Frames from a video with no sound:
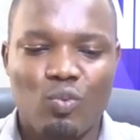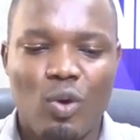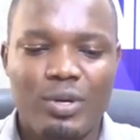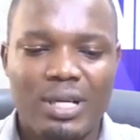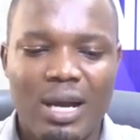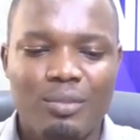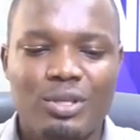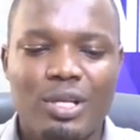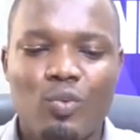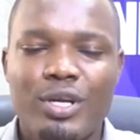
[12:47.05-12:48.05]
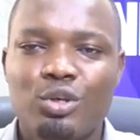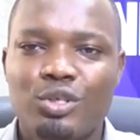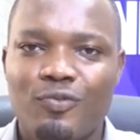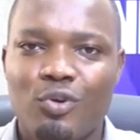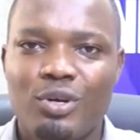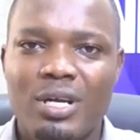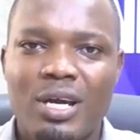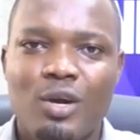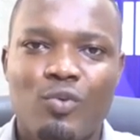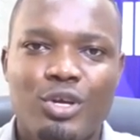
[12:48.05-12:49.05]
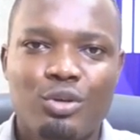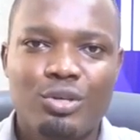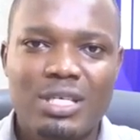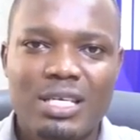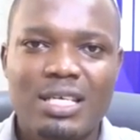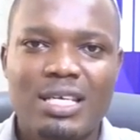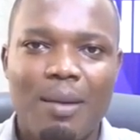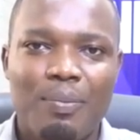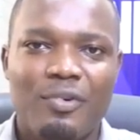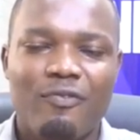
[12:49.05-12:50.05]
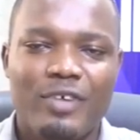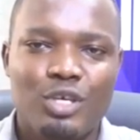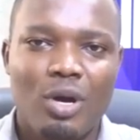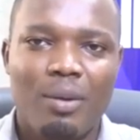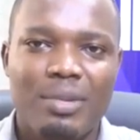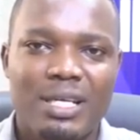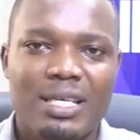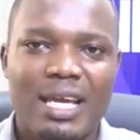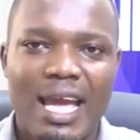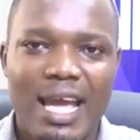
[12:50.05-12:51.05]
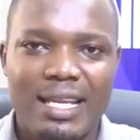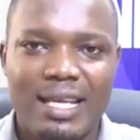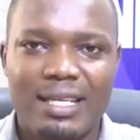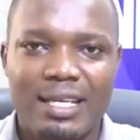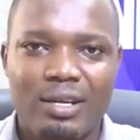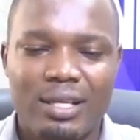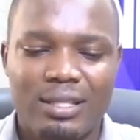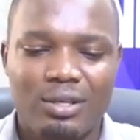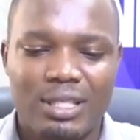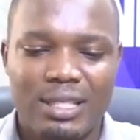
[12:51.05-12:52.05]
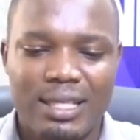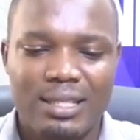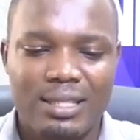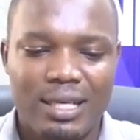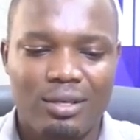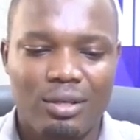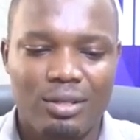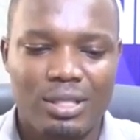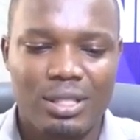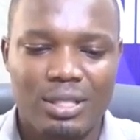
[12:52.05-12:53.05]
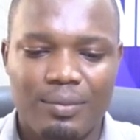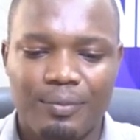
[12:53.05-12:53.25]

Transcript: When we come to the Windows Phone, we use C#, Visual Basic, and then the .NET technologies.